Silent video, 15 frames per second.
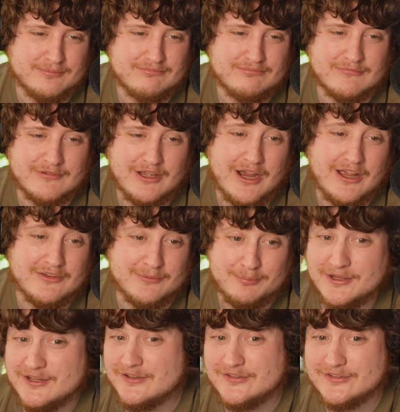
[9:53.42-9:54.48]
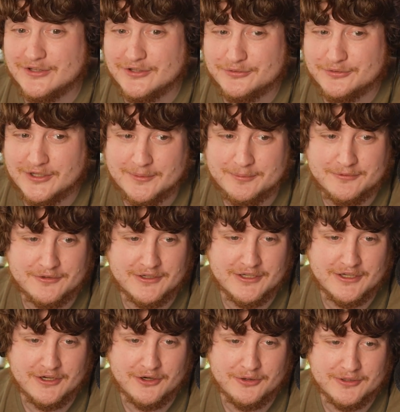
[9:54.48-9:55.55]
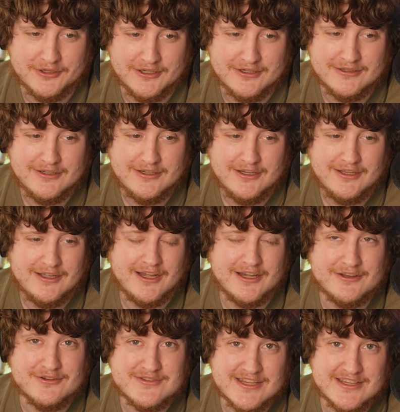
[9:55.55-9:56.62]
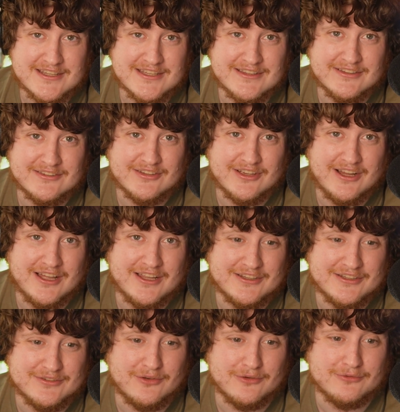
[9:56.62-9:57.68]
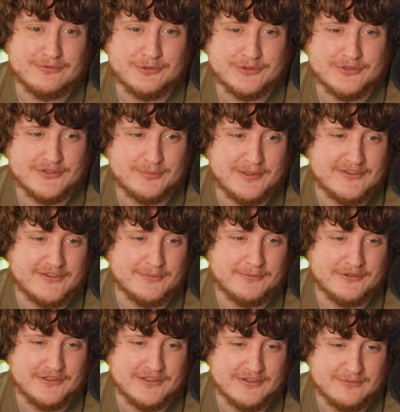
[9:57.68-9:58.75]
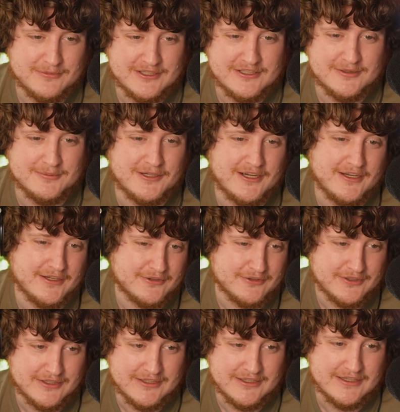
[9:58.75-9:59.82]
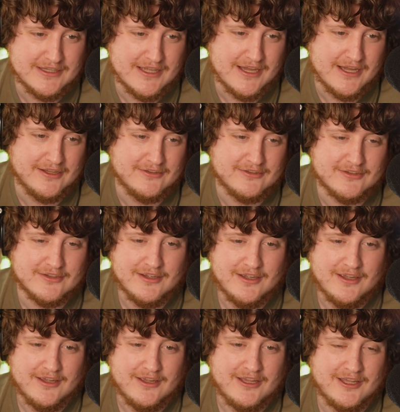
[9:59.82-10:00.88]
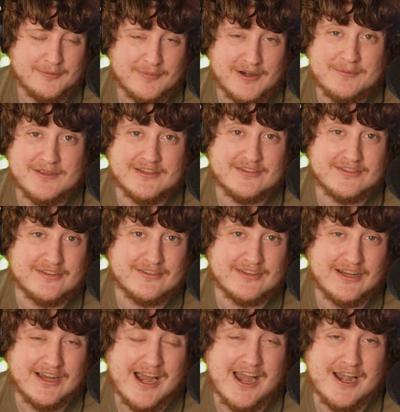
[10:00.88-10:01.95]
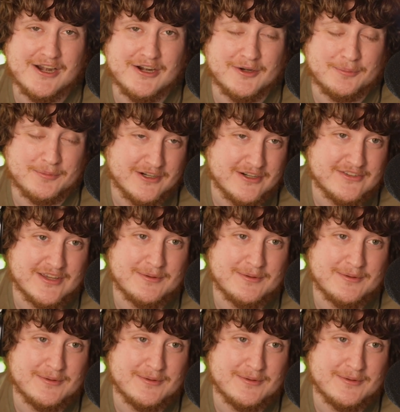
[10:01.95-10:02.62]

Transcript: has been a sales rep or an owner, I know taking this on gives you full responsibility of media buying, creating the ads. It might make sense to hire a part-time